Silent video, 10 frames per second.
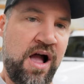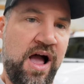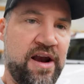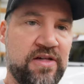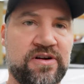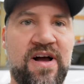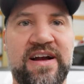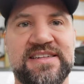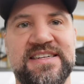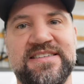Another
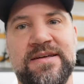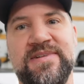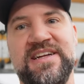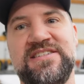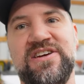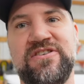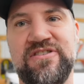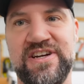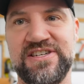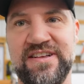con is it's limited to
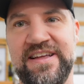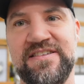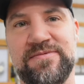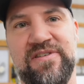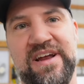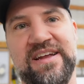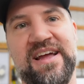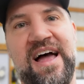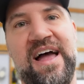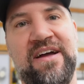traditional leaf
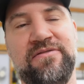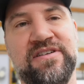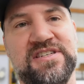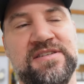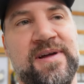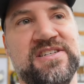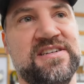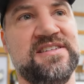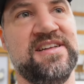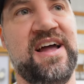spring uh, rear
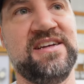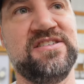suspension design.